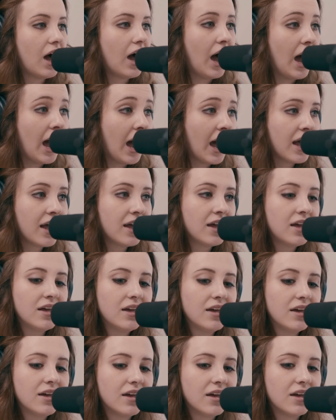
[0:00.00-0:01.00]

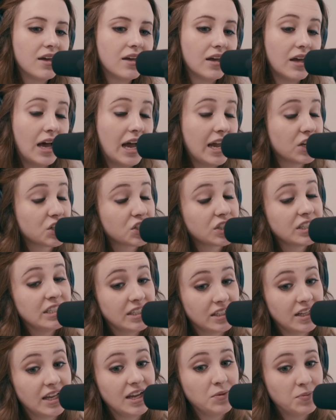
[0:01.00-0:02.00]
I I actually
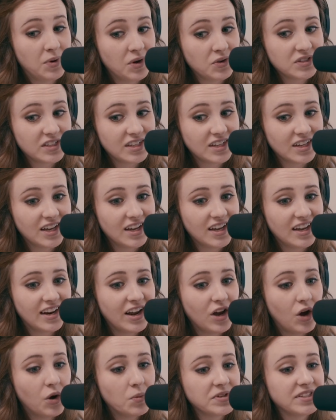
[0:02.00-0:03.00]
delayed posting it, and
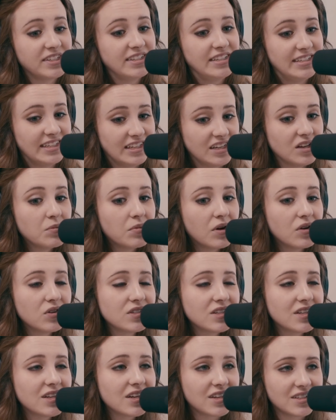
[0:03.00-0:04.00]
I almost didn't
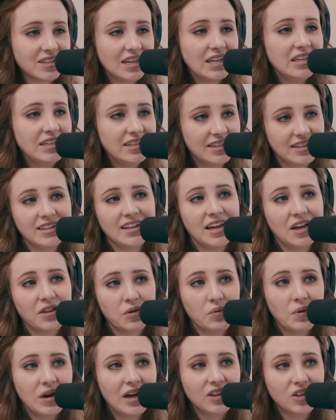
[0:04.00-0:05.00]
post it because I didn't like
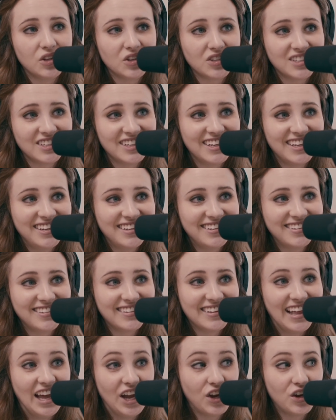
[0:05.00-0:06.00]
the way I looked in it.
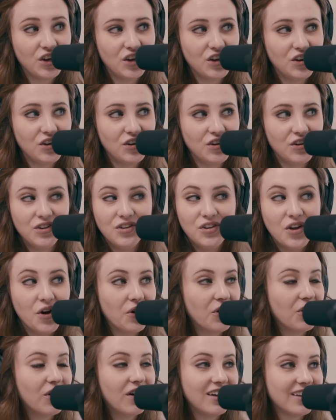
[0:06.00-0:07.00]
Like,
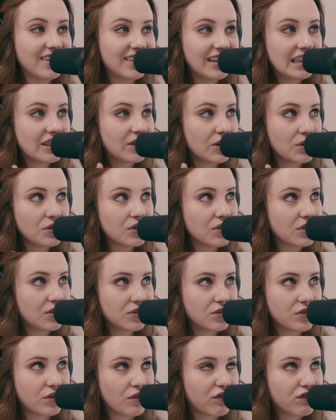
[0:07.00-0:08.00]
no, there,
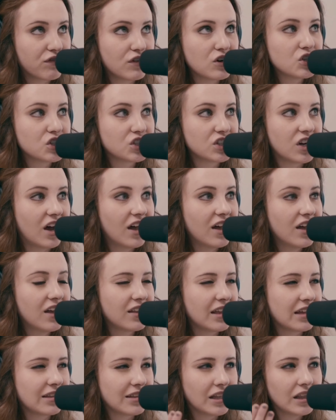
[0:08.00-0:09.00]
the first shot,
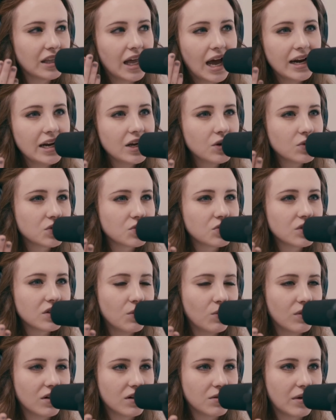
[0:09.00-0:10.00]
like the lighting was really
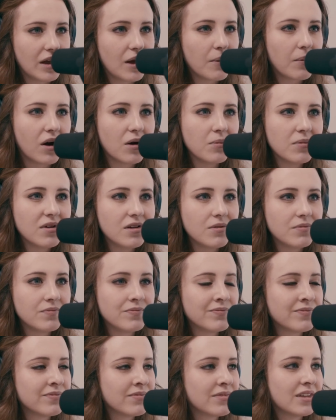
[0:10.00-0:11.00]
weird in my apartment.
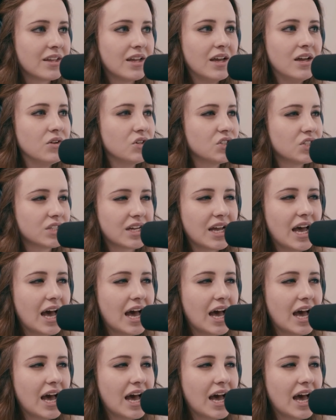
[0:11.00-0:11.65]
and it was just